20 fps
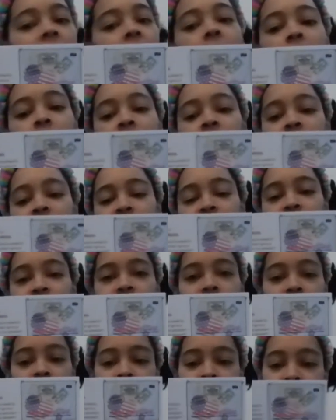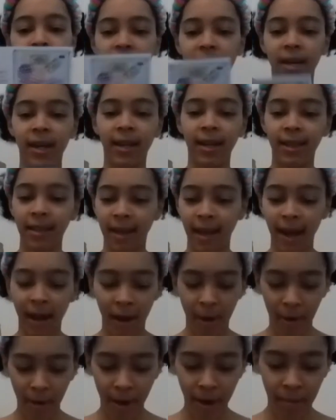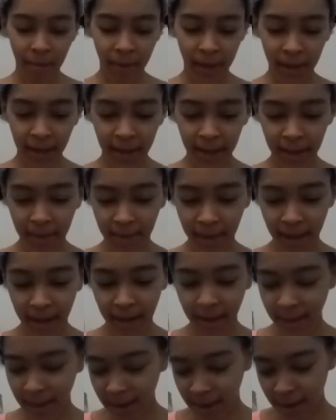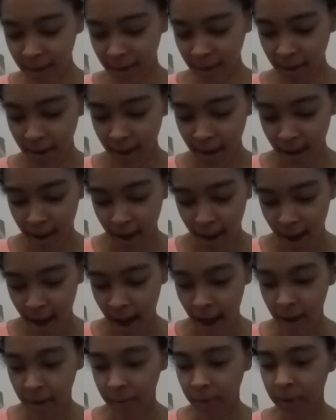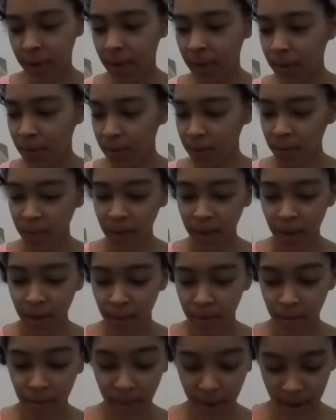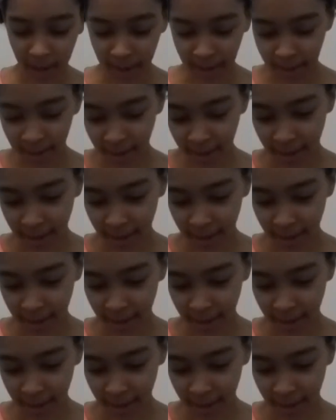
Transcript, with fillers: I'm not sure if I'm going to be cutting that out. I might keep that in there. I don't know. But